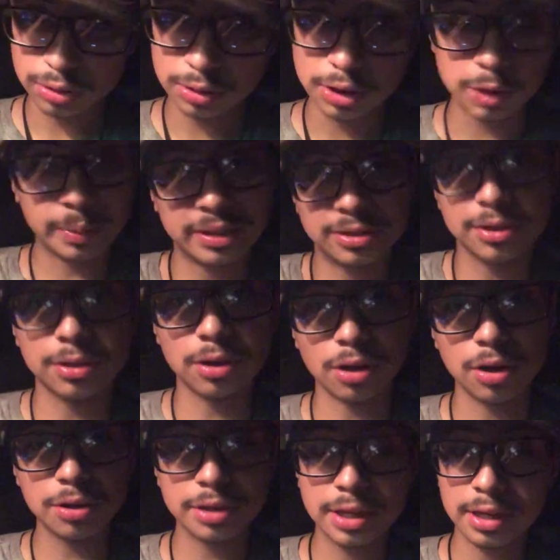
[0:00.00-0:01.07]
especially on a
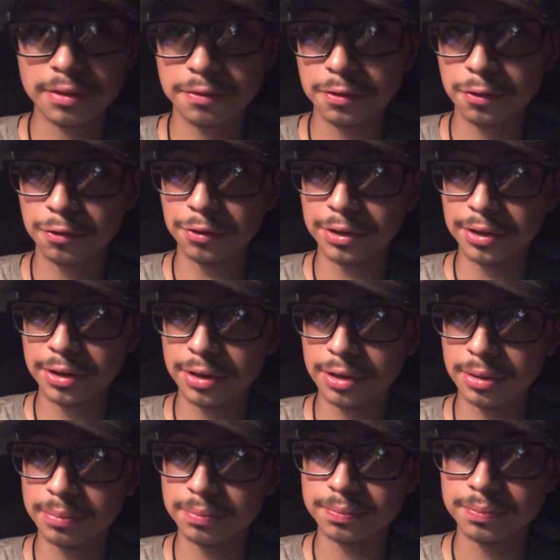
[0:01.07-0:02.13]
Hyundai feel free
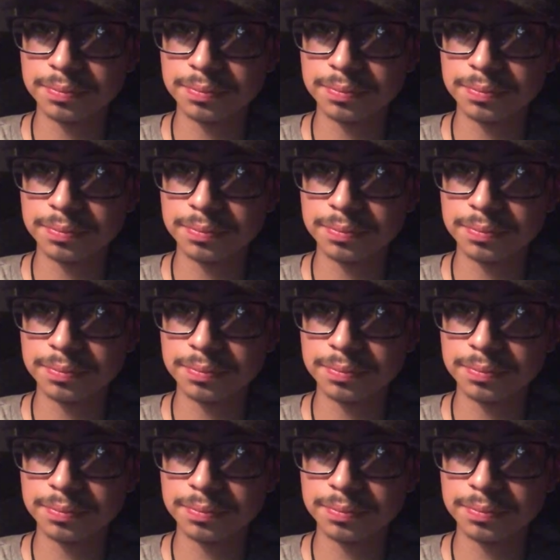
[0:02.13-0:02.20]
to